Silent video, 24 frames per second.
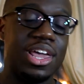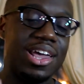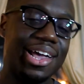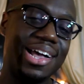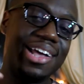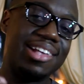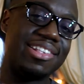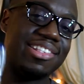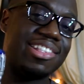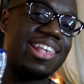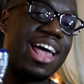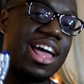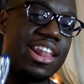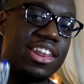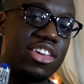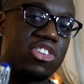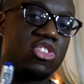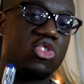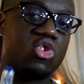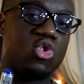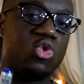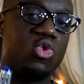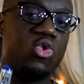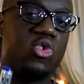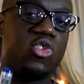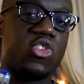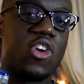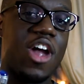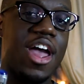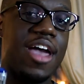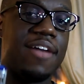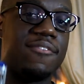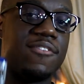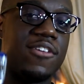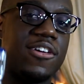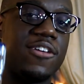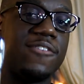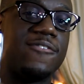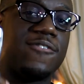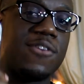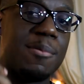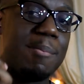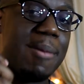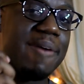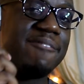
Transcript: a sonic screwdriver from my